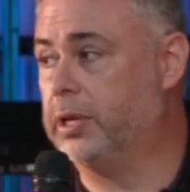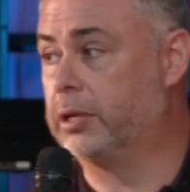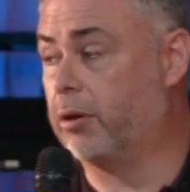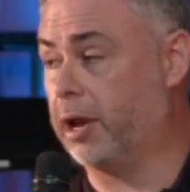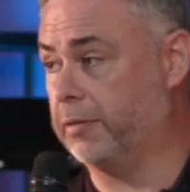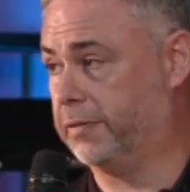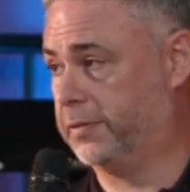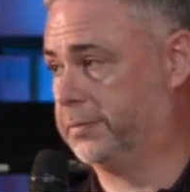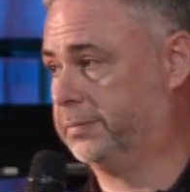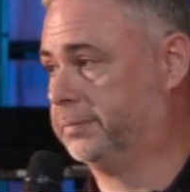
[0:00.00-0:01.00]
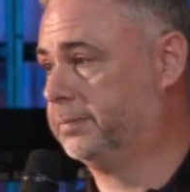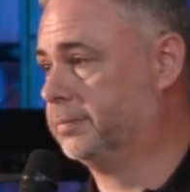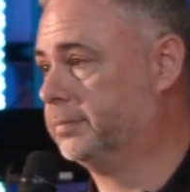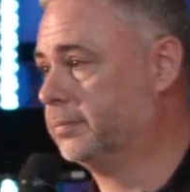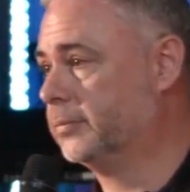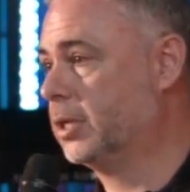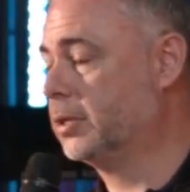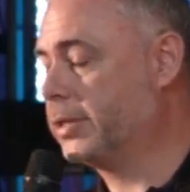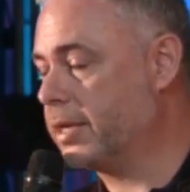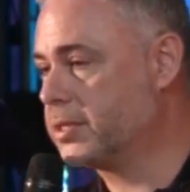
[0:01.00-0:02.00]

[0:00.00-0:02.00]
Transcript: crave. That's